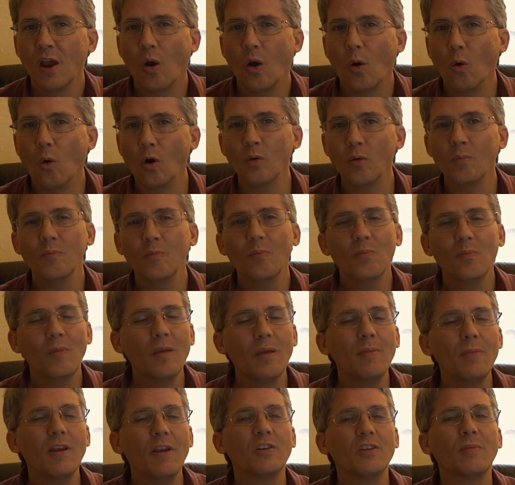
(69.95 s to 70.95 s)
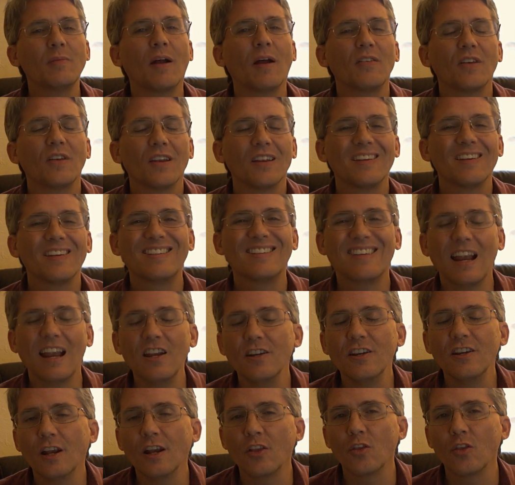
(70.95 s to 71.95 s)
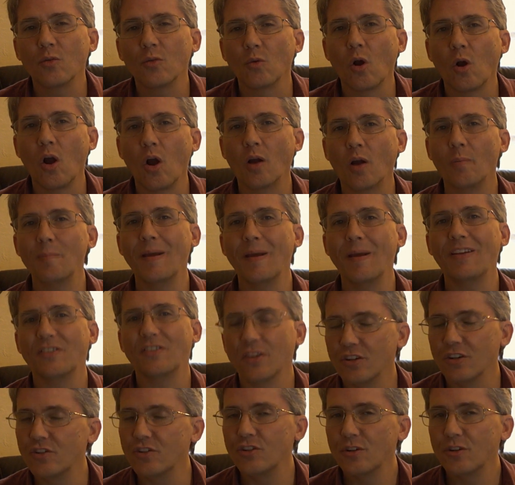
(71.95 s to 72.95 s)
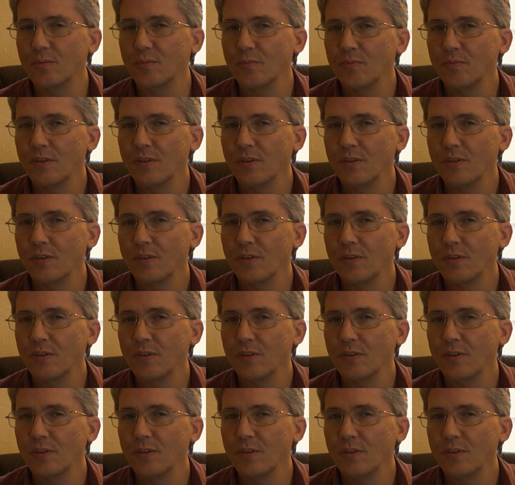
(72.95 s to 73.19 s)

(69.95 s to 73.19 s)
Or maybe it's about sending the wrong message.